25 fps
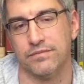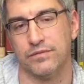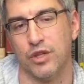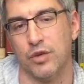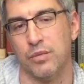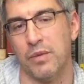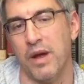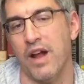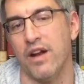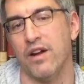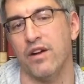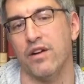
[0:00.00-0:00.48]
No
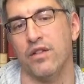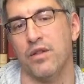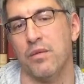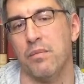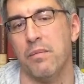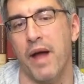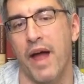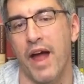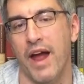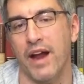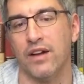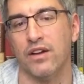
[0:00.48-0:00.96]
matter the
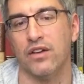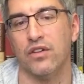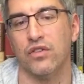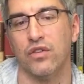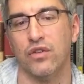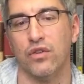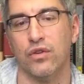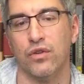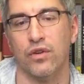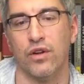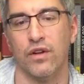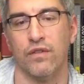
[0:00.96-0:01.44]

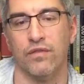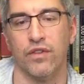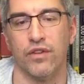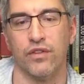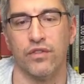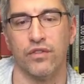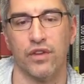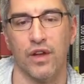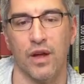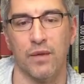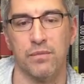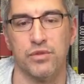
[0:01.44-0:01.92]
magnitude of the
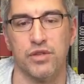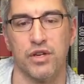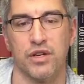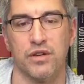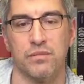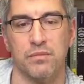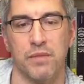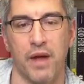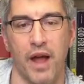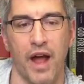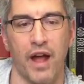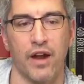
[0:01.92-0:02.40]

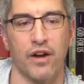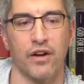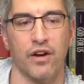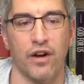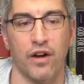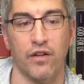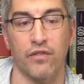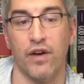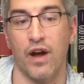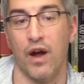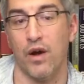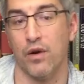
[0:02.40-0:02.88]
subject matter
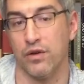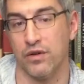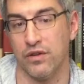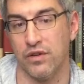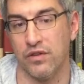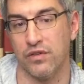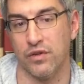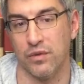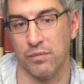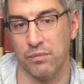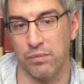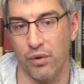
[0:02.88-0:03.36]
of our
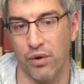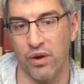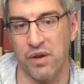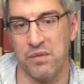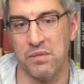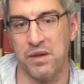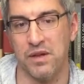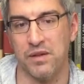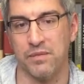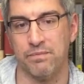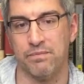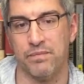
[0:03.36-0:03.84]

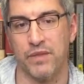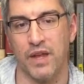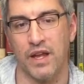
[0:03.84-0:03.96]
disappointment,